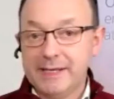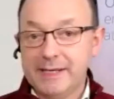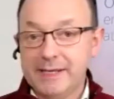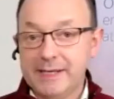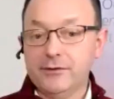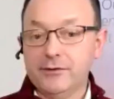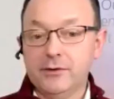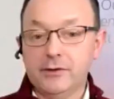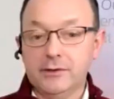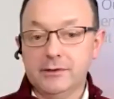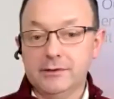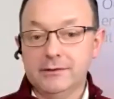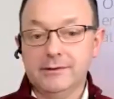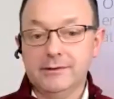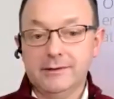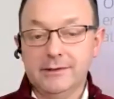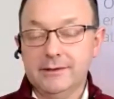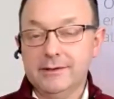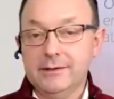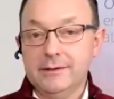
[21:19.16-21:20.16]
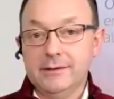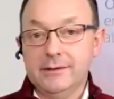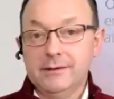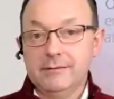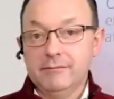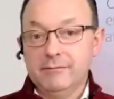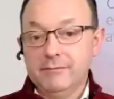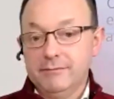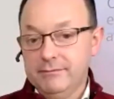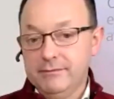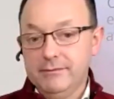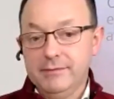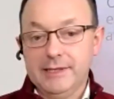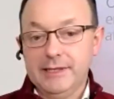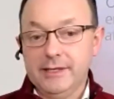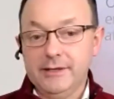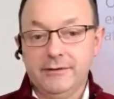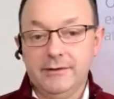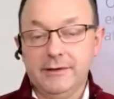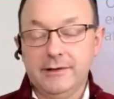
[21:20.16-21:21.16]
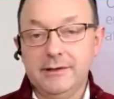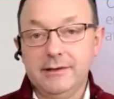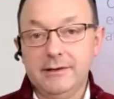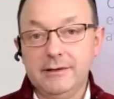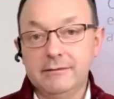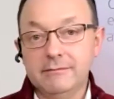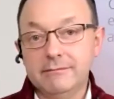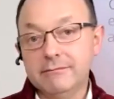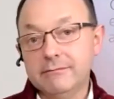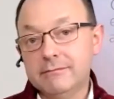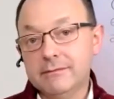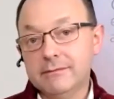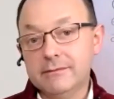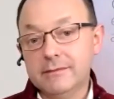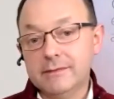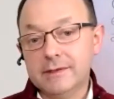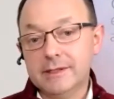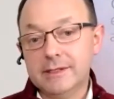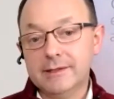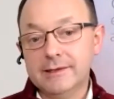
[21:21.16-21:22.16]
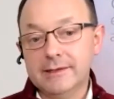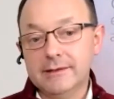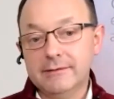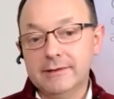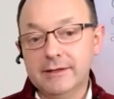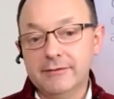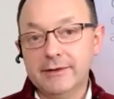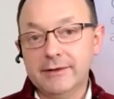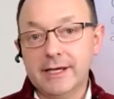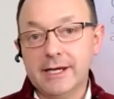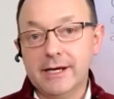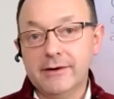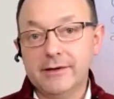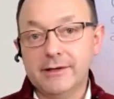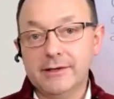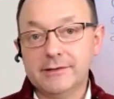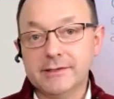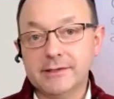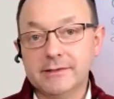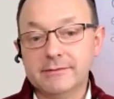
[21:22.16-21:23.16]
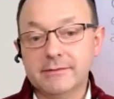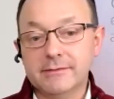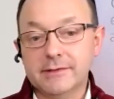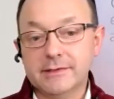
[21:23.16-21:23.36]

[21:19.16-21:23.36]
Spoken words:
store below the living areas and